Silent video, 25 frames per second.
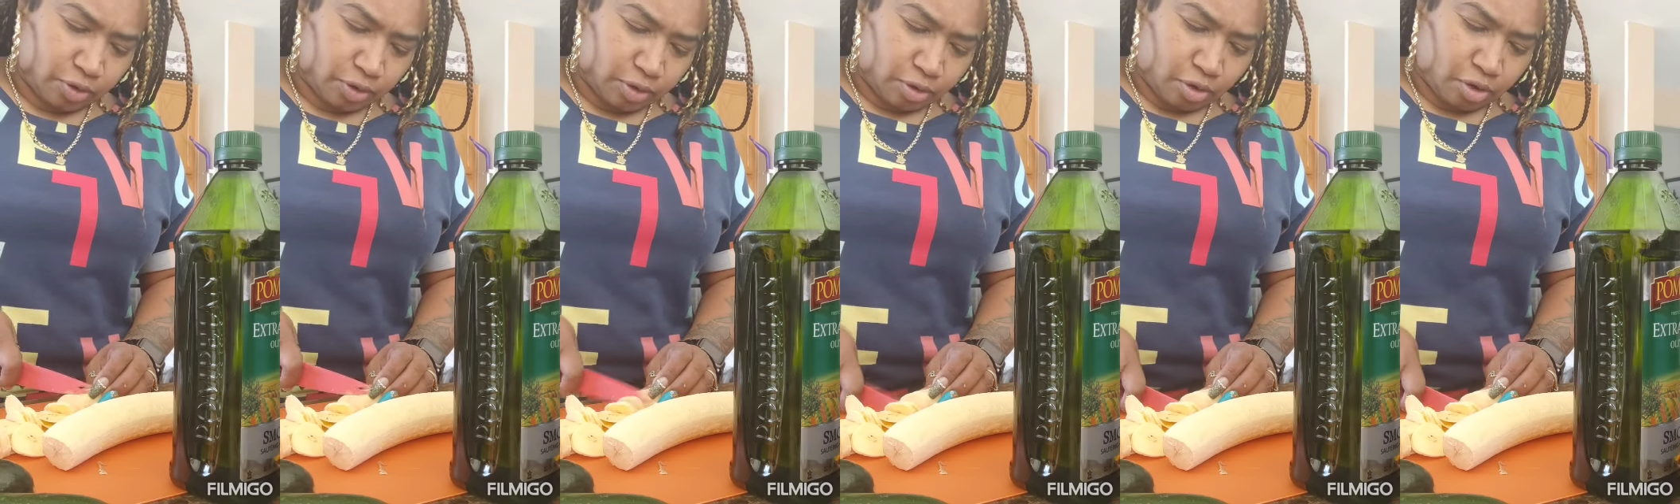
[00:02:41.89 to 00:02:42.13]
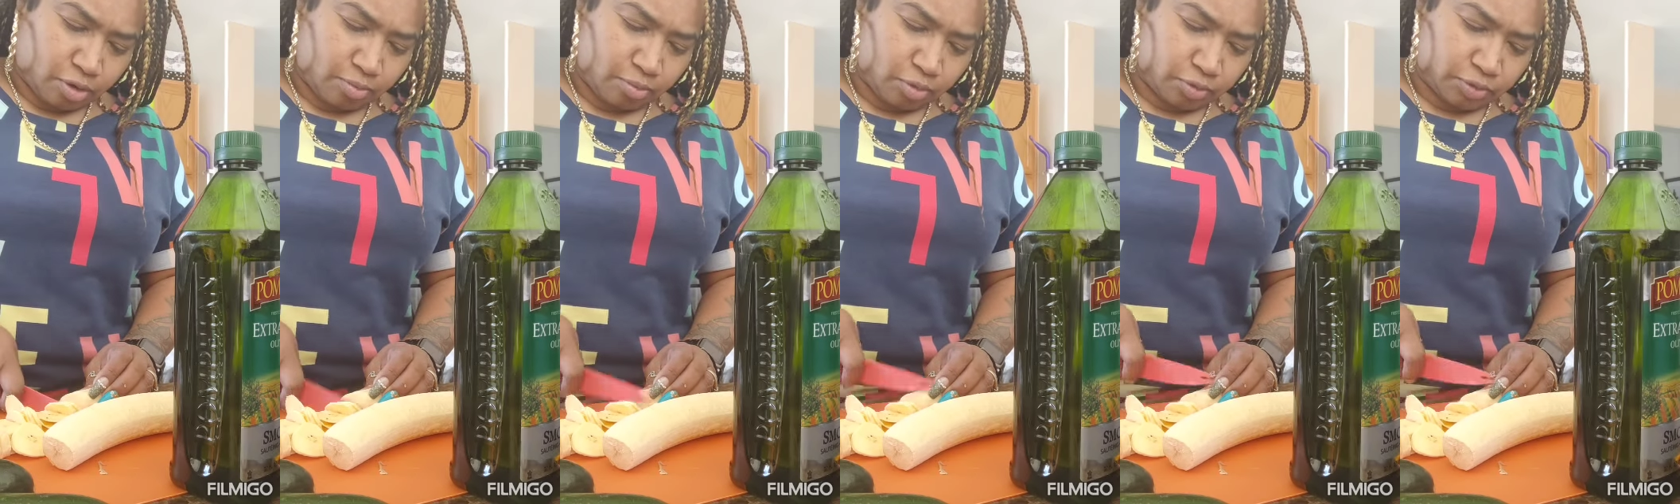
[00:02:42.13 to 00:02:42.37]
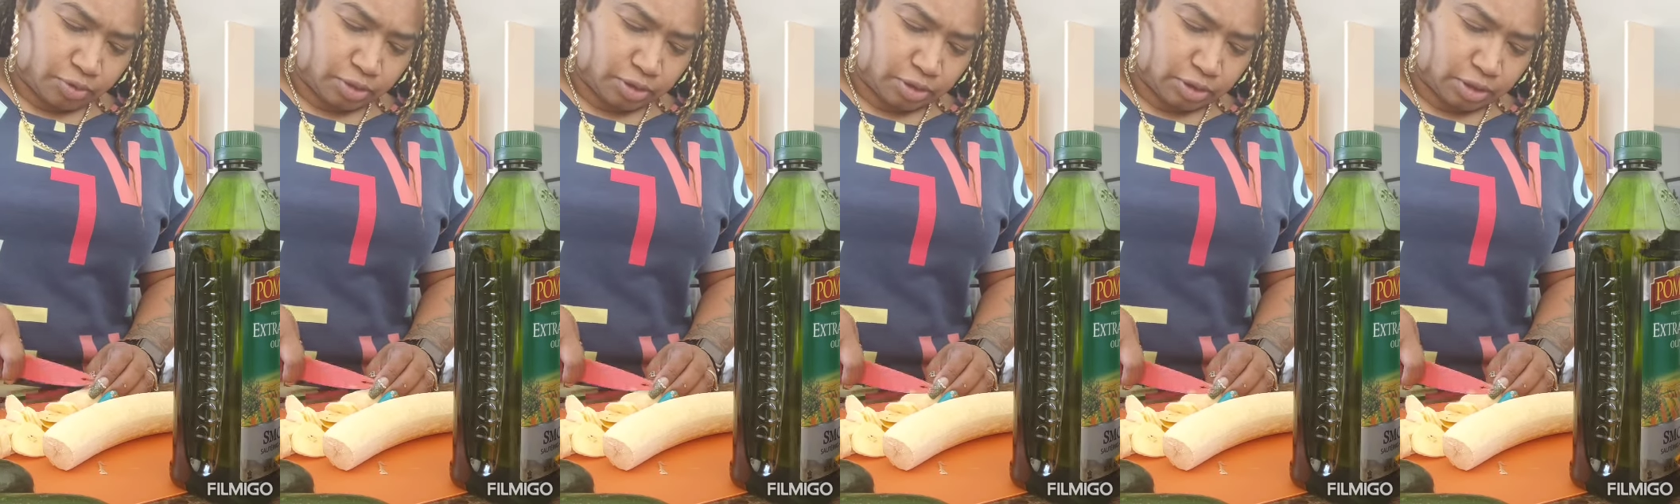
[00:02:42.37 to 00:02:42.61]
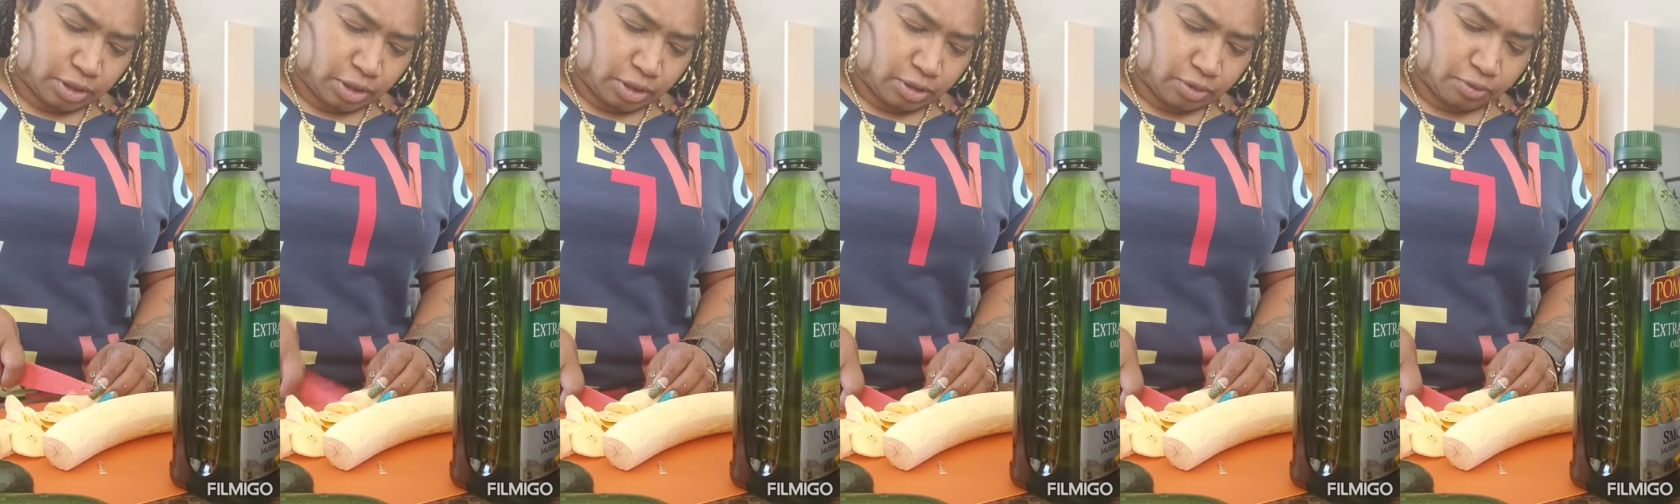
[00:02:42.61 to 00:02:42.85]
can
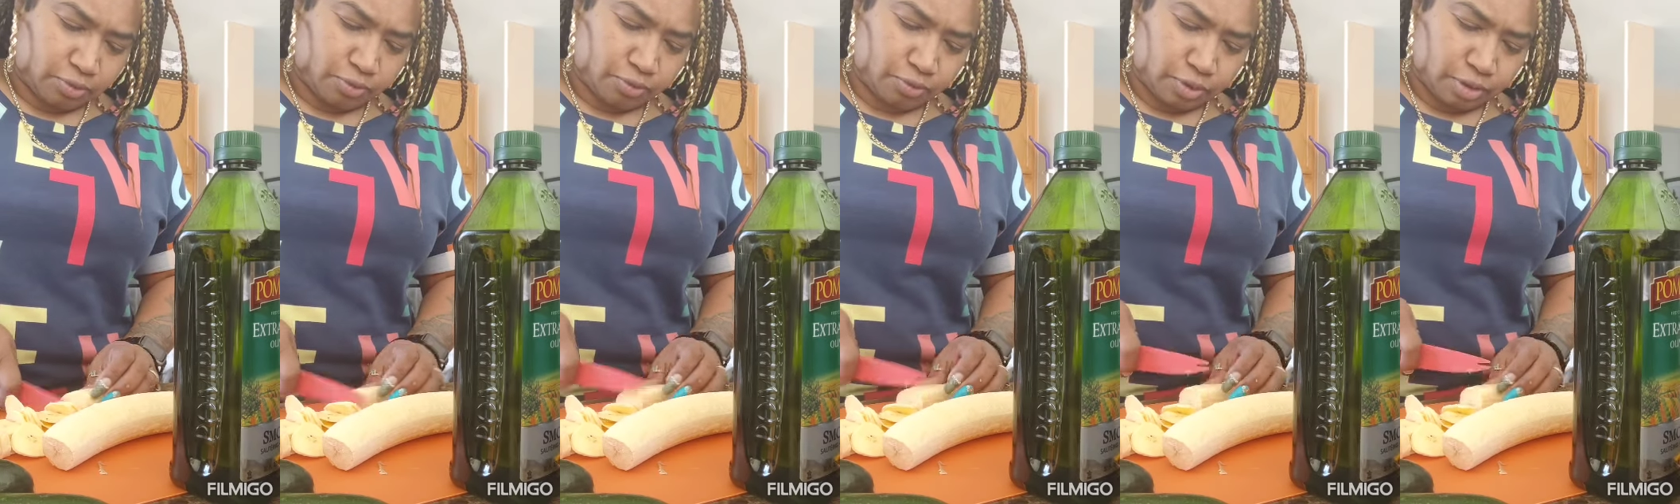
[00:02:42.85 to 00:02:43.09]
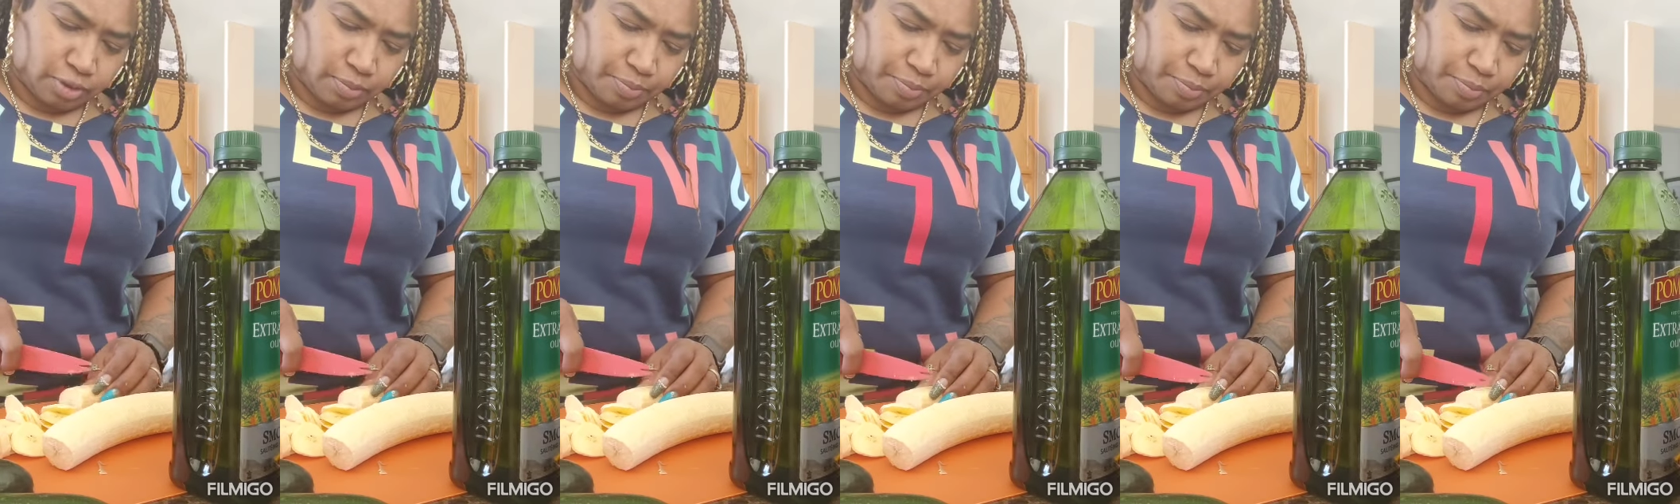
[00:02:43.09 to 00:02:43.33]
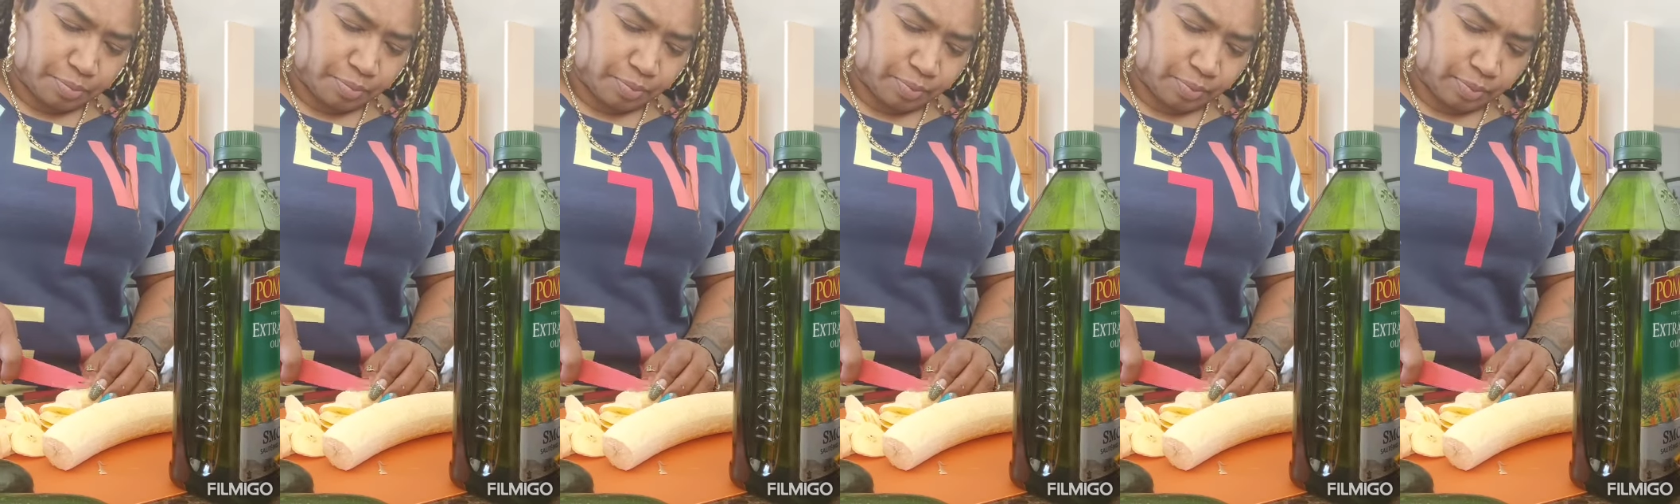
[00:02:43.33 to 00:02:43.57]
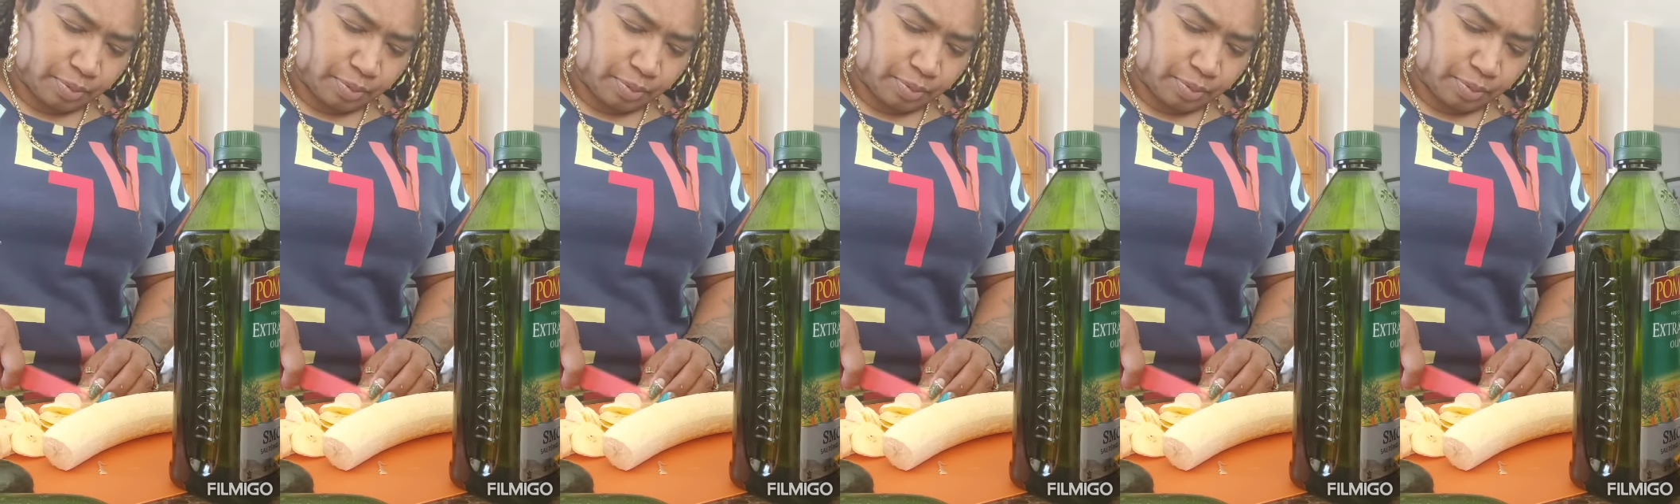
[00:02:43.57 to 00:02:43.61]
almost see through them.